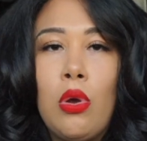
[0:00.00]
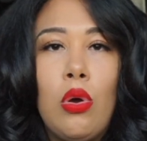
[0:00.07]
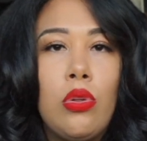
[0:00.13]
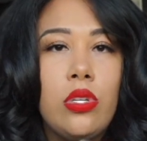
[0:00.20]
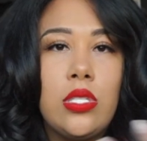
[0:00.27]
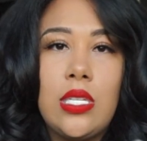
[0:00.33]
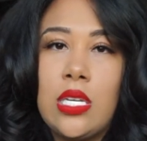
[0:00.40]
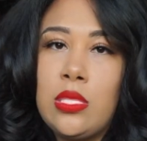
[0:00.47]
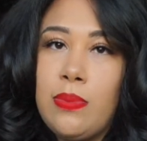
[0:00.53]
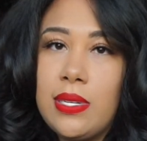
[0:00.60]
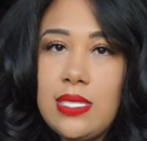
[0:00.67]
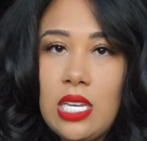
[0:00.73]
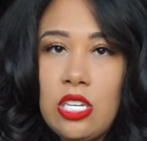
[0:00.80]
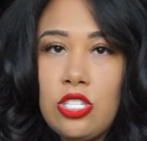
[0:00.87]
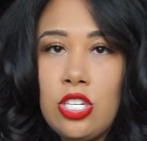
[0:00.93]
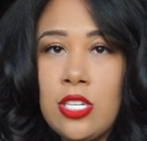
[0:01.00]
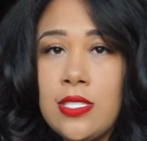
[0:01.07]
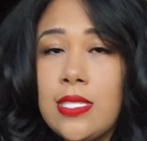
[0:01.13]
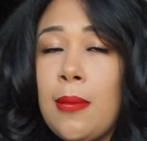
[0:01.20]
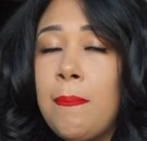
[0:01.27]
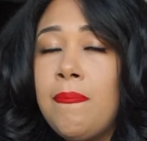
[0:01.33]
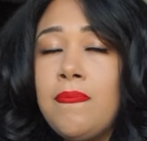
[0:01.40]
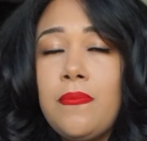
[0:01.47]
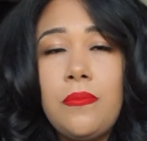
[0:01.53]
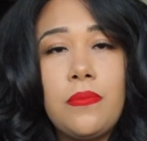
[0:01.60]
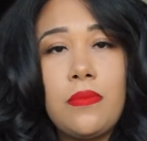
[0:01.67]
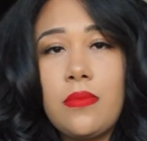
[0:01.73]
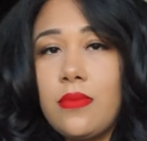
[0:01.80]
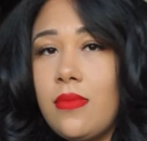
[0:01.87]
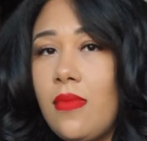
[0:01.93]
all those expectations,
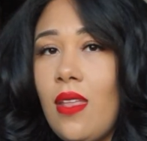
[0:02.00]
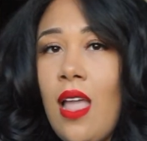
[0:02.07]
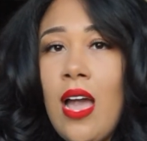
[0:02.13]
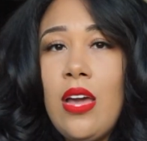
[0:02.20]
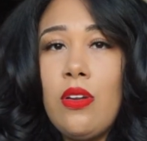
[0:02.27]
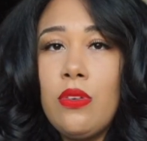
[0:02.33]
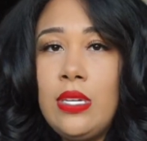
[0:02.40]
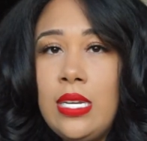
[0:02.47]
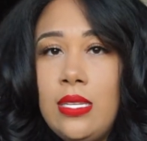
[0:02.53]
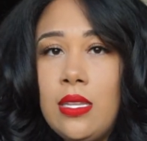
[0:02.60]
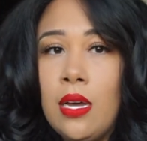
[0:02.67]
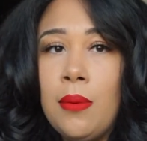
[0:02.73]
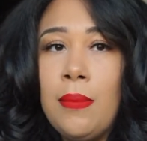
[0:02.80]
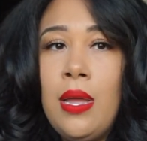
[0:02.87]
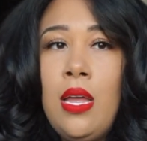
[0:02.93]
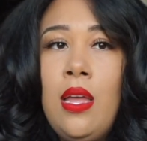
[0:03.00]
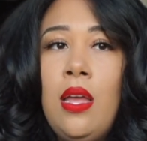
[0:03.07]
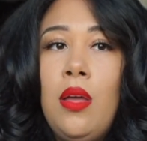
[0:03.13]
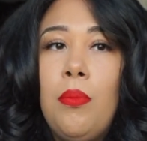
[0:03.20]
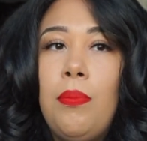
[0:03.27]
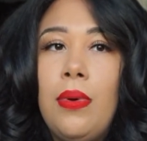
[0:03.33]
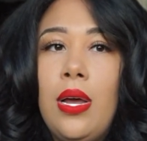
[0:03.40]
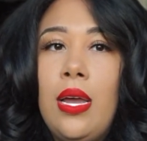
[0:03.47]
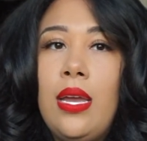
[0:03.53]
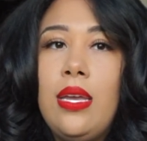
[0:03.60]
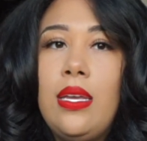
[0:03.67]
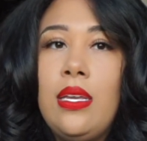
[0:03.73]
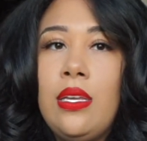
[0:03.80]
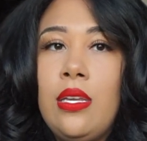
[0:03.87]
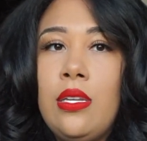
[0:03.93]
I don't need them. But
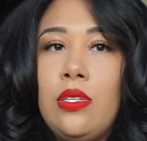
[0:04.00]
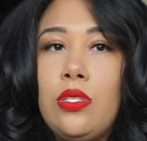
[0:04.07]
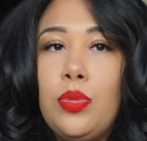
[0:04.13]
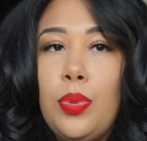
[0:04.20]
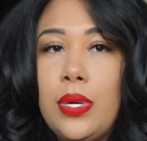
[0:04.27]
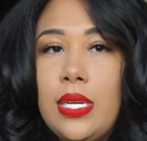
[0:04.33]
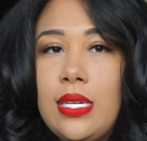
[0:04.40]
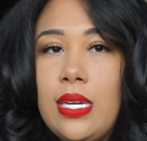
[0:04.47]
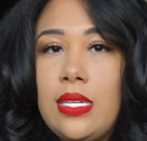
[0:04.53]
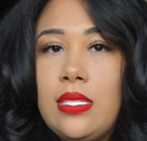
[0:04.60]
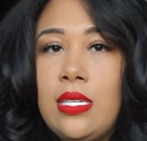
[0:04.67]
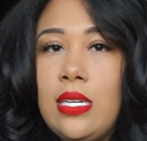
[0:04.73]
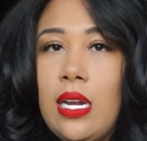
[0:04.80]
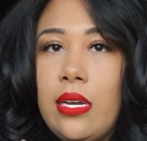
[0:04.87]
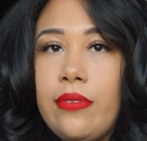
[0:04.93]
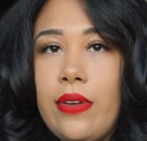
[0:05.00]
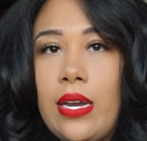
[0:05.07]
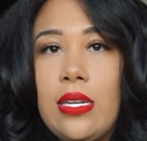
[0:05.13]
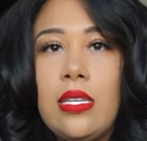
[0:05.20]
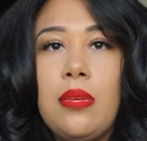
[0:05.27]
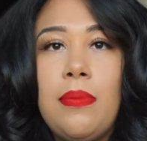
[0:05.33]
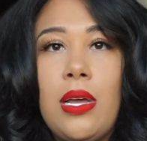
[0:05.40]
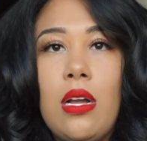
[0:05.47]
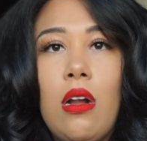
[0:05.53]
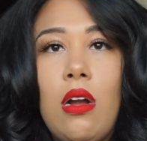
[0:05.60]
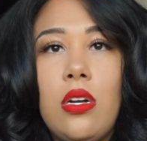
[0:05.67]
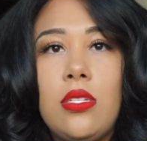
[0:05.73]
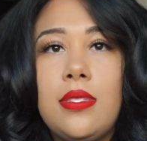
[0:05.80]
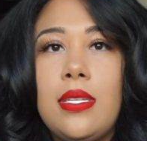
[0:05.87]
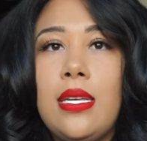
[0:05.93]
in 2019, I finally met
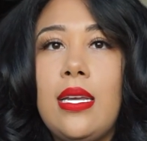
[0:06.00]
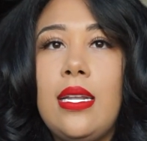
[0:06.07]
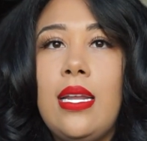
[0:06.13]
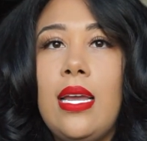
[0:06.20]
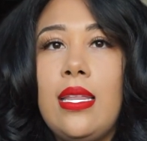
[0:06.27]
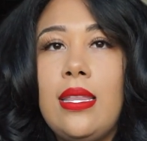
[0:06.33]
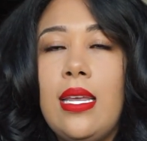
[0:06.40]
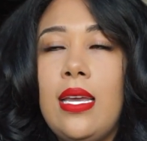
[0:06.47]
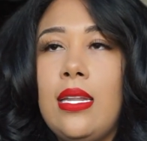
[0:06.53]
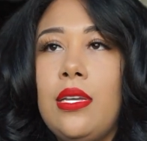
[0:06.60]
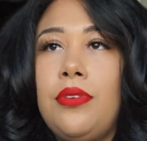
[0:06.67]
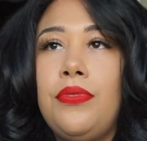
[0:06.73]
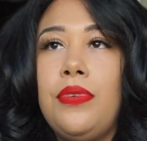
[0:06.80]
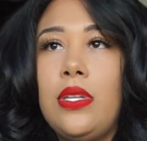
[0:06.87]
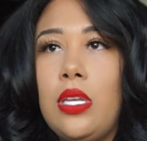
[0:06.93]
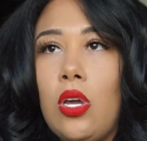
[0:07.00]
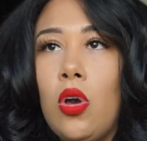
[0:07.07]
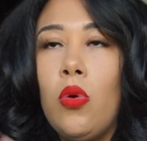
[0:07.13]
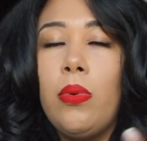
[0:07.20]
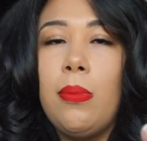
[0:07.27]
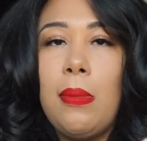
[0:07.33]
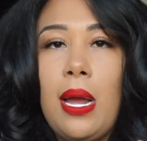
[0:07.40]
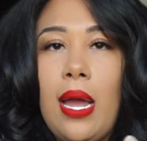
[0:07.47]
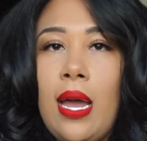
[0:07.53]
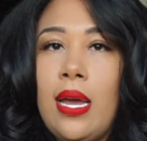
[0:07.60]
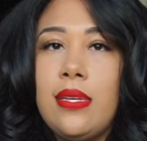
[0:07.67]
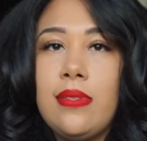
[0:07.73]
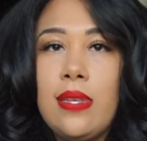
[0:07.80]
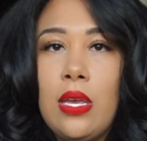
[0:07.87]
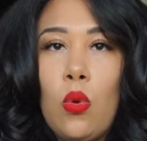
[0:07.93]
Carson, and then it really opened my
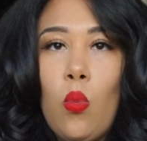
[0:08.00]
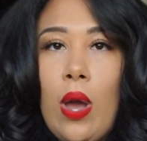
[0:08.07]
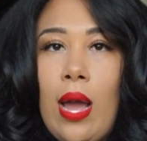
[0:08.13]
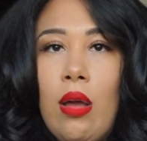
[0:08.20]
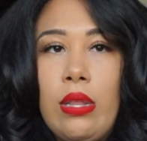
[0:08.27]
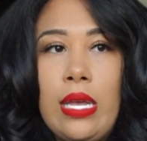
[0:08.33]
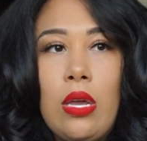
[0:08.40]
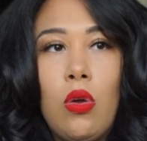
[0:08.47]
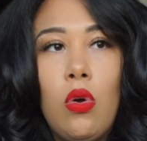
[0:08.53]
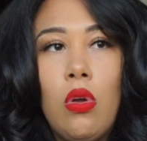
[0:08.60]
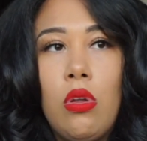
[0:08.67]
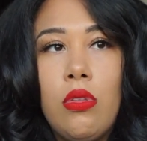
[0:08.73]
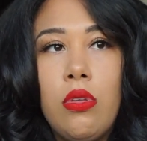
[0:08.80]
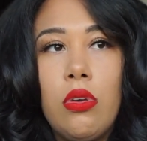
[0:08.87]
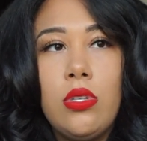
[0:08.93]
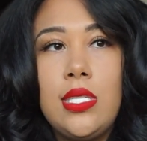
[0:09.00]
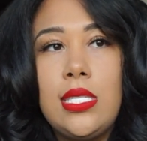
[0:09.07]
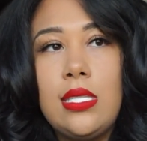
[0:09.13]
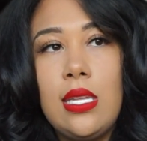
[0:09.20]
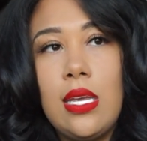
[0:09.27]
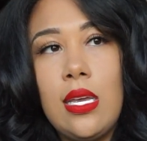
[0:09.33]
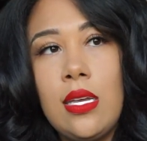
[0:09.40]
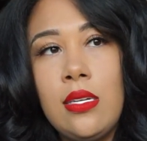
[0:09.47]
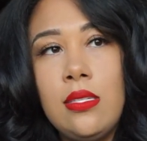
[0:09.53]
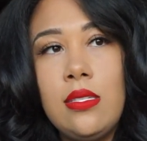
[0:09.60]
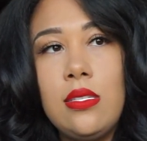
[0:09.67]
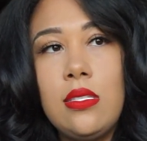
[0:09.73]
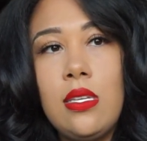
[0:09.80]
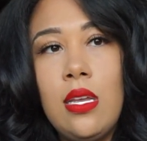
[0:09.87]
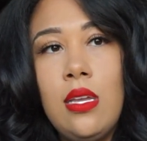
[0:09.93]
eyes, like, wow, like all those
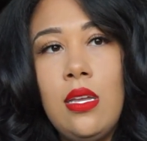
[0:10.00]
things